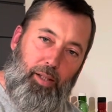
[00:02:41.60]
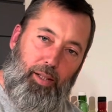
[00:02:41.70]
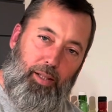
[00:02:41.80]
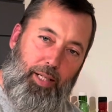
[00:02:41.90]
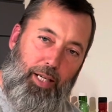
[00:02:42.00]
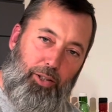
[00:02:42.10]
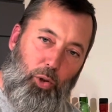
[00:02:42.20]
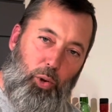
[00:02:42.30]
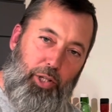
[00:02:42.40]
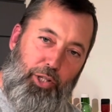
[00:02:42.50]
It's got an
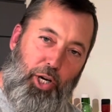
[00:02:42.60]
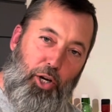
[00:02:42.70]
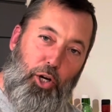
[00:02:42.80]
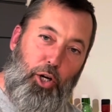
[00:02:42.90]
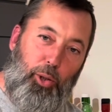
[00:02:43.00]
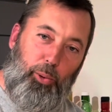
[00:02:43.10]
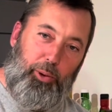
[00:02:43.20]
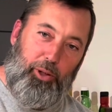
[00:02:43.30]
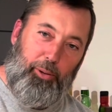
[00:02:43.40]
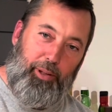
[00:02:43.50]
orange hue
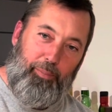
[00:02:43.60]
to it.